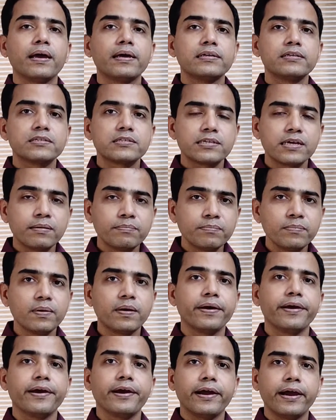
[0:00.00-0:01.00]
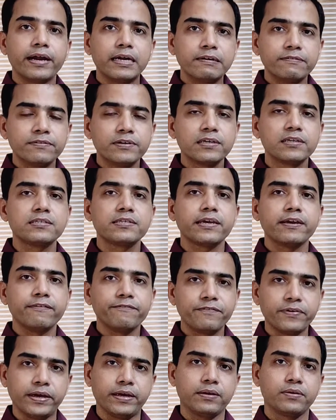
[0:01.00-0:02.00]
some adverse
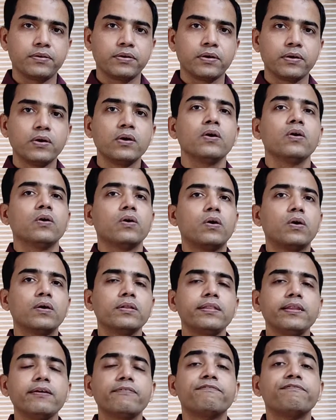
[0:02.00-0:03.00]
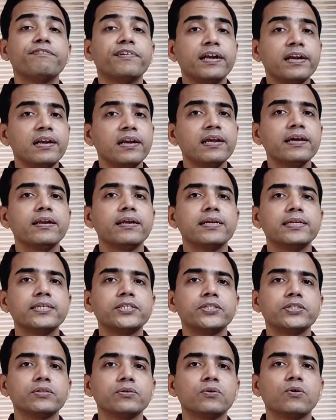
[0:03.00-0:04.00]
effect on the friendly
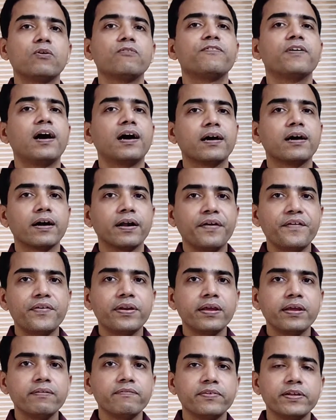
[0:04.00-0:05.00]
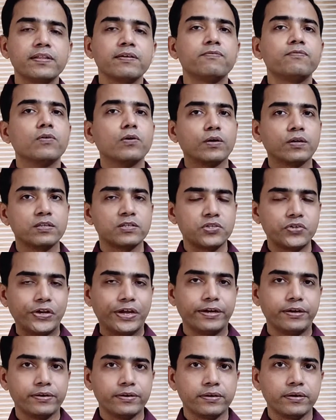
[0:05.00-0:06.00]
relation of our country with a foreign
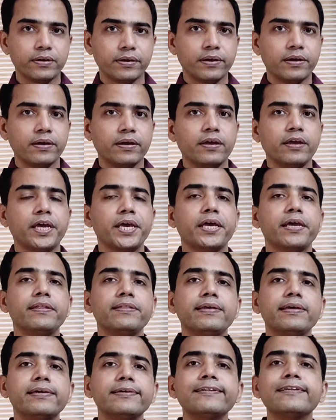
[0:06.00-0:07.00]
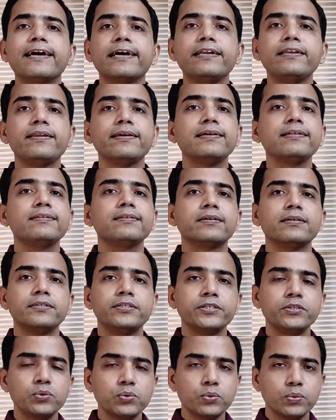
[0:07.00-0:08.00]
state. In the year
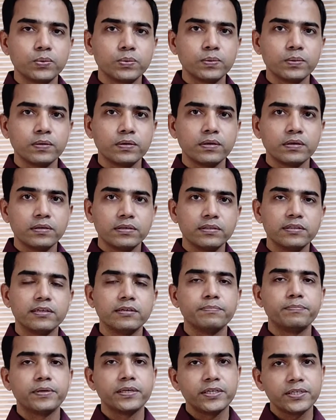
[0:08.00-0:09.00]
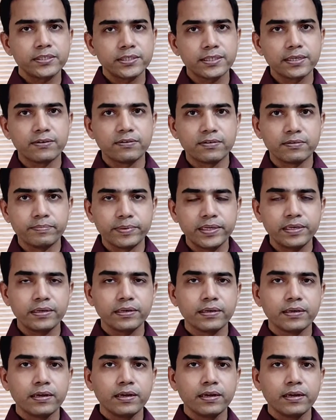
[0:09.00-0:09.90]
1932, the British government